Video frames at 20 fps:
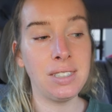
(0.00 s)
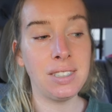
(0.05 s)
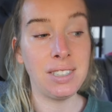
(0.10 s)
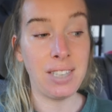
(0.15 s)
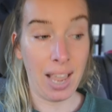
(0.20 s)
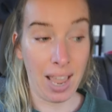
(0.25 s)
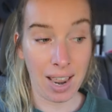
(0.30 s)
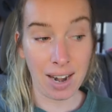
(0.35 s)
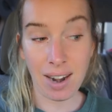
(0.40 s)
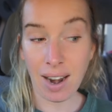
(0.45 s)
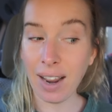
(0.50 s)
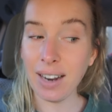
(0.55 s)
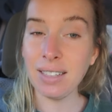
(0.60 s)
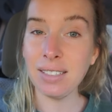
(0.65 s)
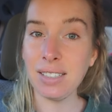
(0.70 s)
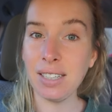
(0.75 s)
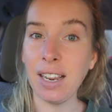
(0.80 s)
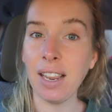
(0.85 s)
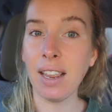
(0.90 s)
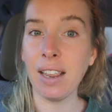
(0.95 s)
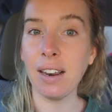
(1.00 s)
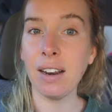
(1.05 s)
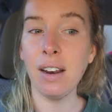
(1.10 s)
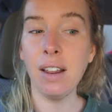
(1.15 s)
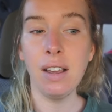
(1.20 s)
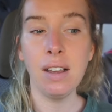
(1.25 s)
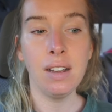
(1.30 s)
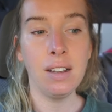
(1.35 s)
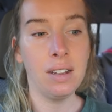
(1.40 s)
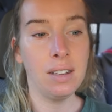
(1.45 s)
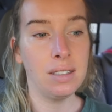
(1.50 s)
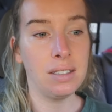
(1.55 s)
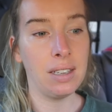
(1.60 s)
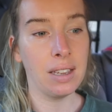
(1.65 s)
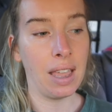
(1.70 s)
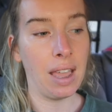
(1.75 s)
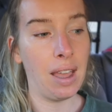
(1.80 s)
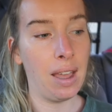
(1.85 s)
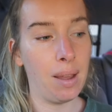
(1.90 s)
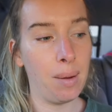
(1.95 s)
ten nineteen to
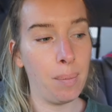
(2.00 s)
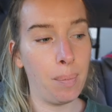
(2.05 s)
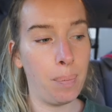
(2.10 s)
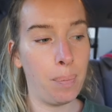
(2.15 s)
get